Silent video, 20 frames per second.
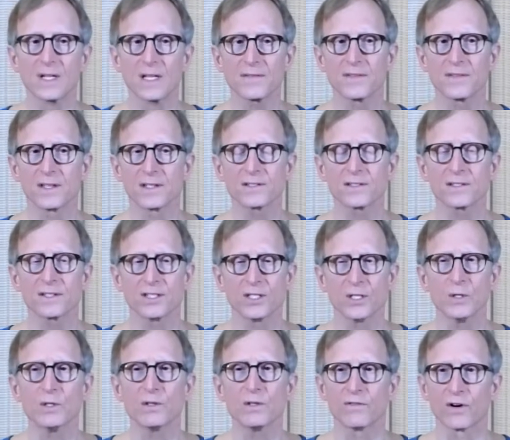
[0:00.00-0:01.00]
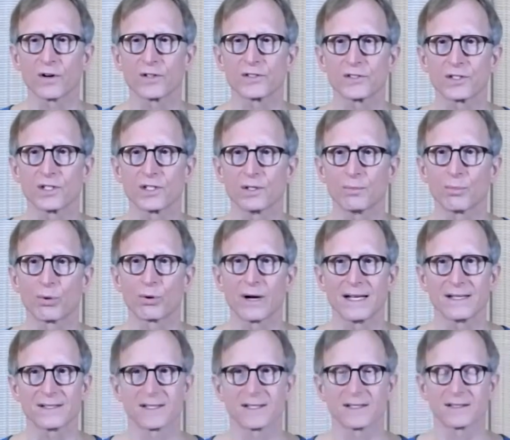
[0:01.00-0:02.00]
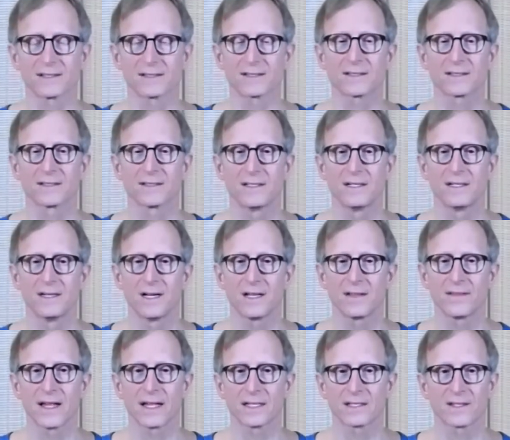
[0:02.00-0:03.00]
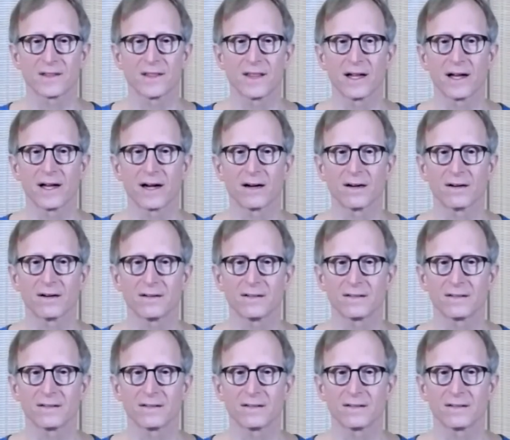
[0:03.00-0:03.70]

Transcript: this universal presence that's there.